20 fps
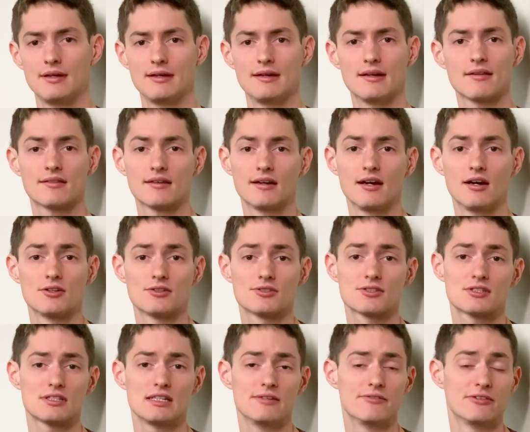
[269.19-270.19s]
nothing
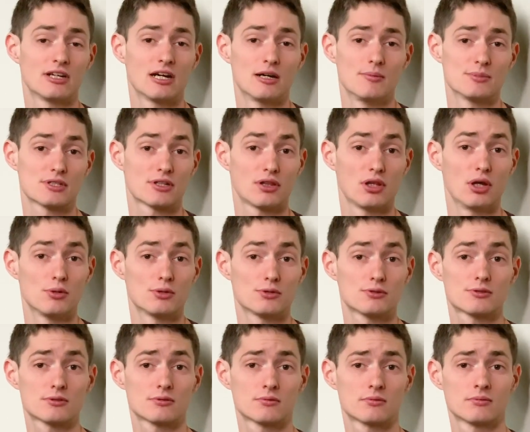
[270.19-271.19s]
else even comes
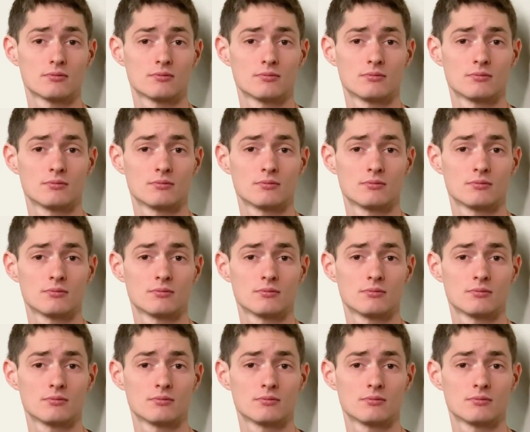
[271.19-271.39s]
close.